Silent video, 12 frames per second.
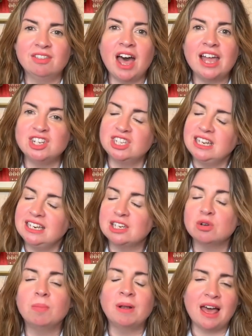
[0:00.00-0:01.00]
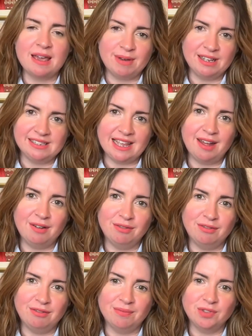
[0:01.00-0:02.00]
that I just needed to apply
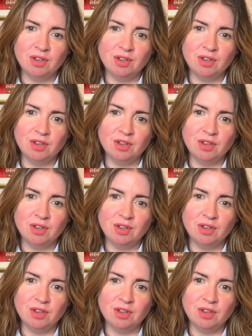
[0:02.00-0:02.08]
myself,